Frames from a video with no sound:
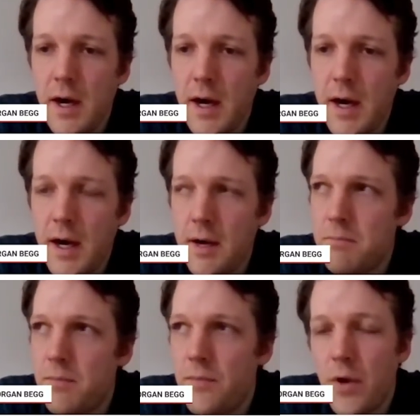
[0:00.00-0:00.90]

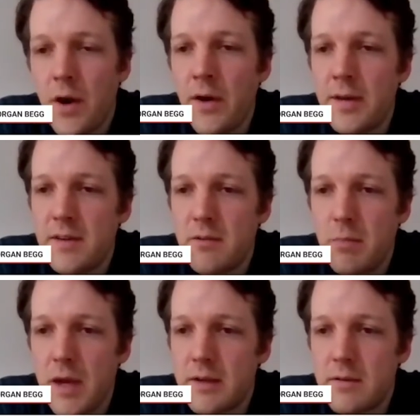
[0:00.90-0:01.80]
I
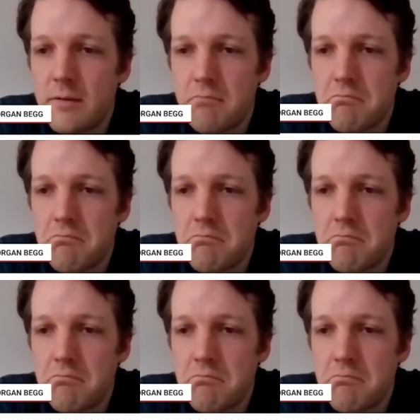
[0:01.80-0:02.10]
suspect,